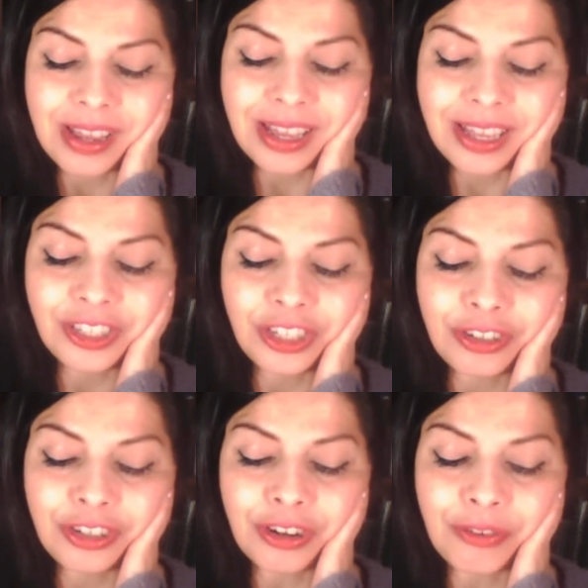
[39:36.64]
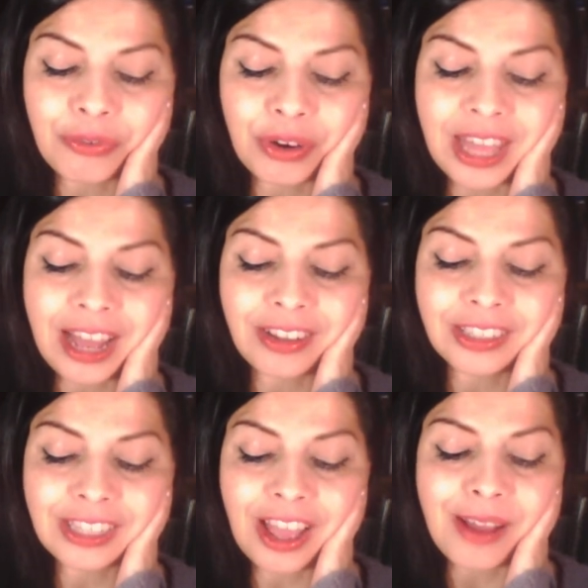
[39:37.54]
into your fourth
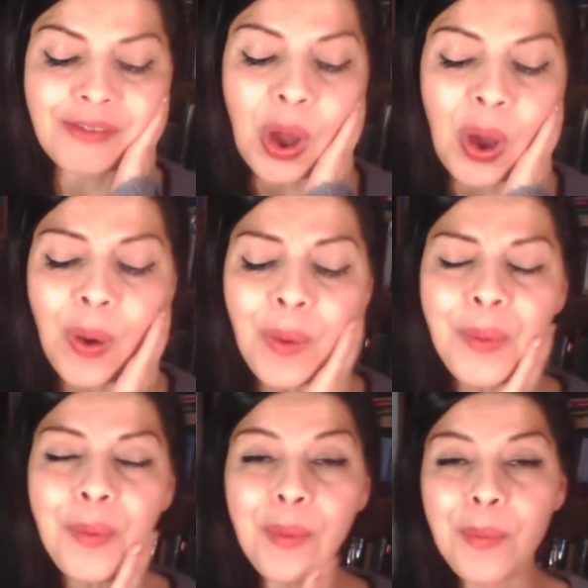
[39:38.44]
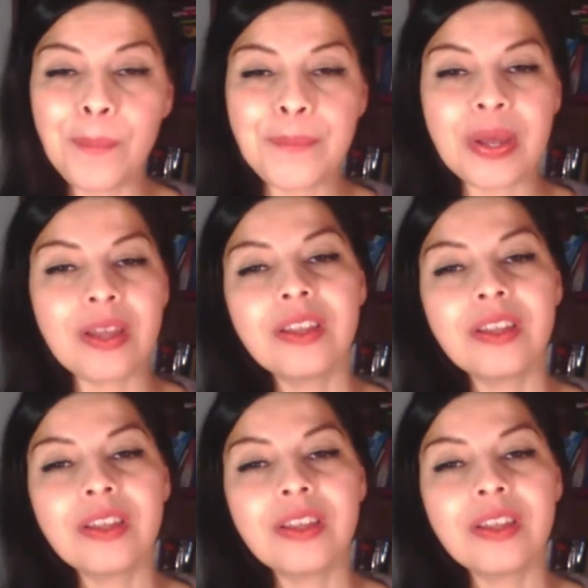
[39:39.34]
house of home.